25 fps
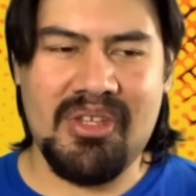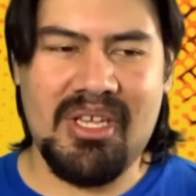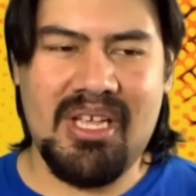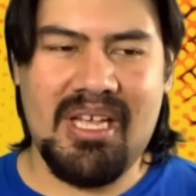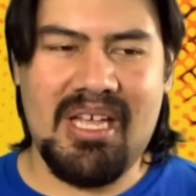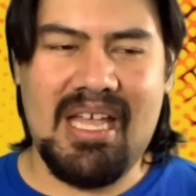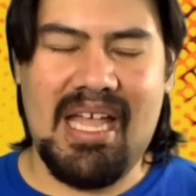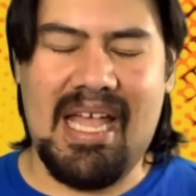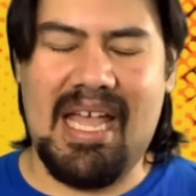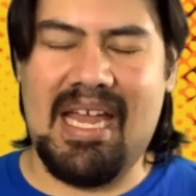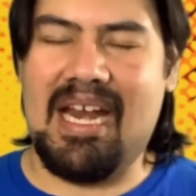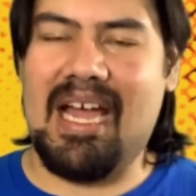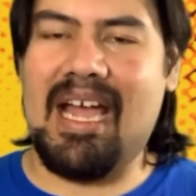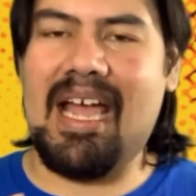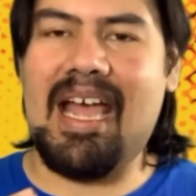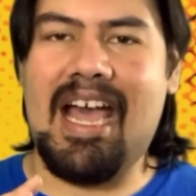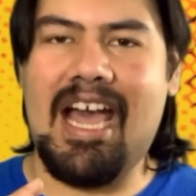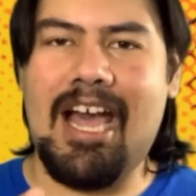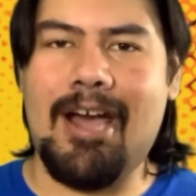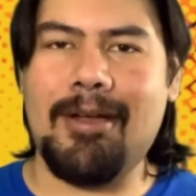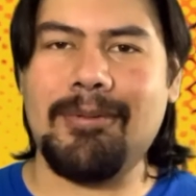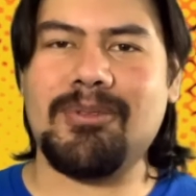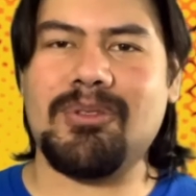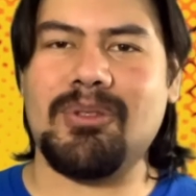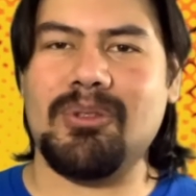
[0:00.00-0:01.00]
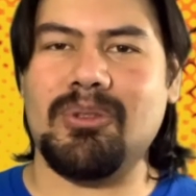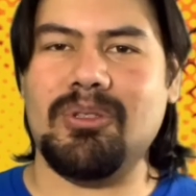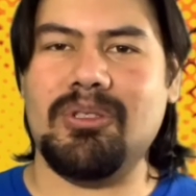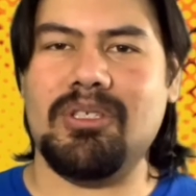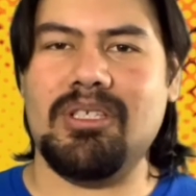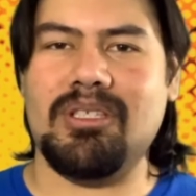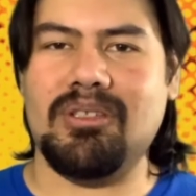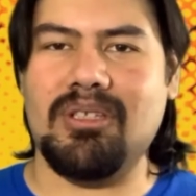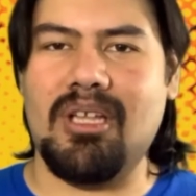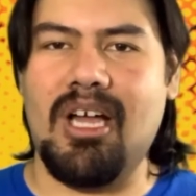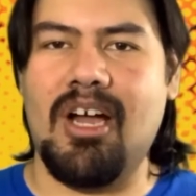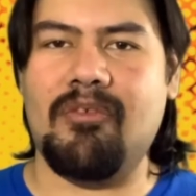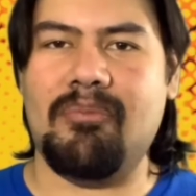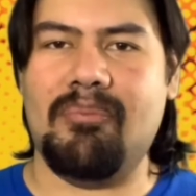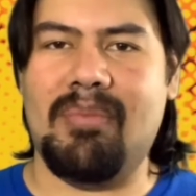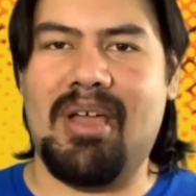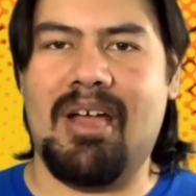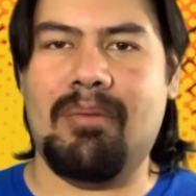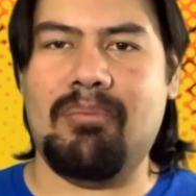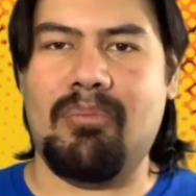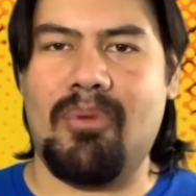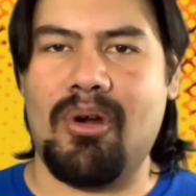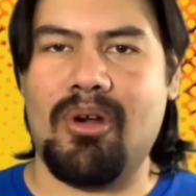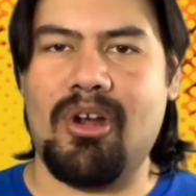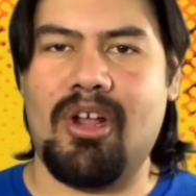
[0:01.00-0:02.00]
And I absolutely love
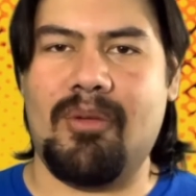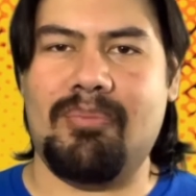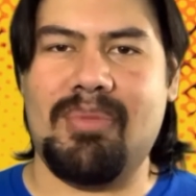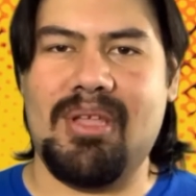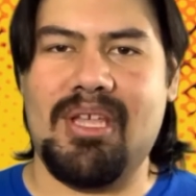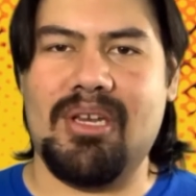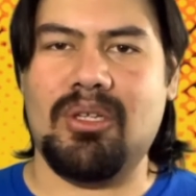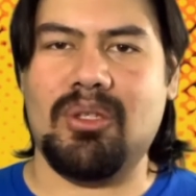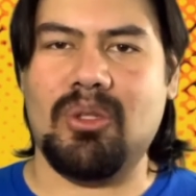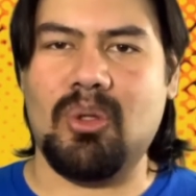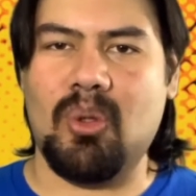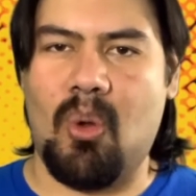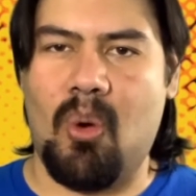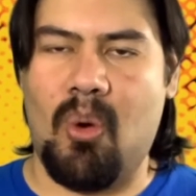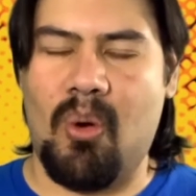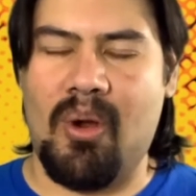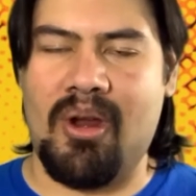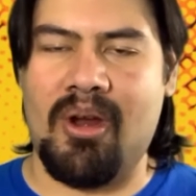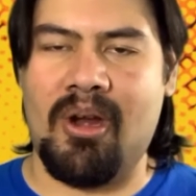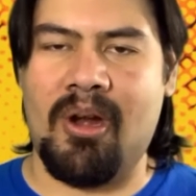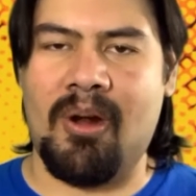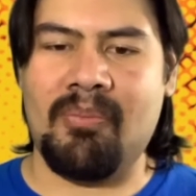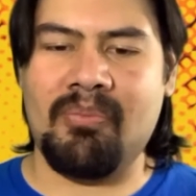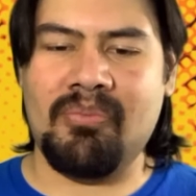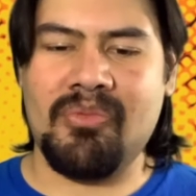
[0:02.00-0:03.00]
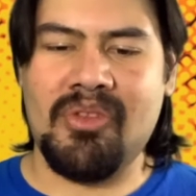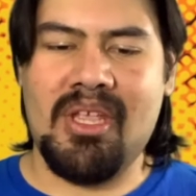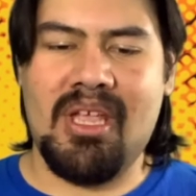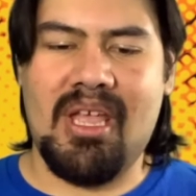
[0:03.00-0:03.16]
Matt Murdock being a lawyer